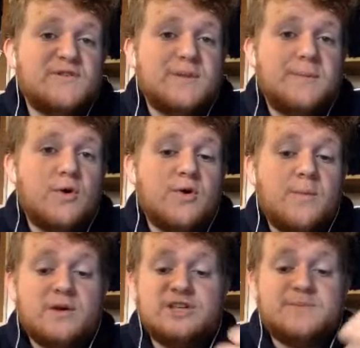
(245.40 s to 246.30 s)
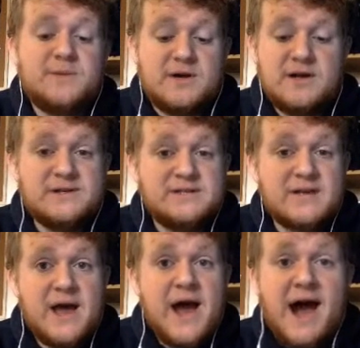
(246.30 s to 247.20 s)
of the Pokemon, just
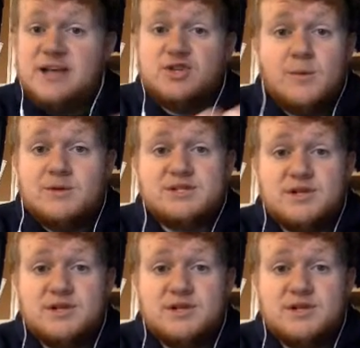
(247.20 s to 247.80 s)
because I don't want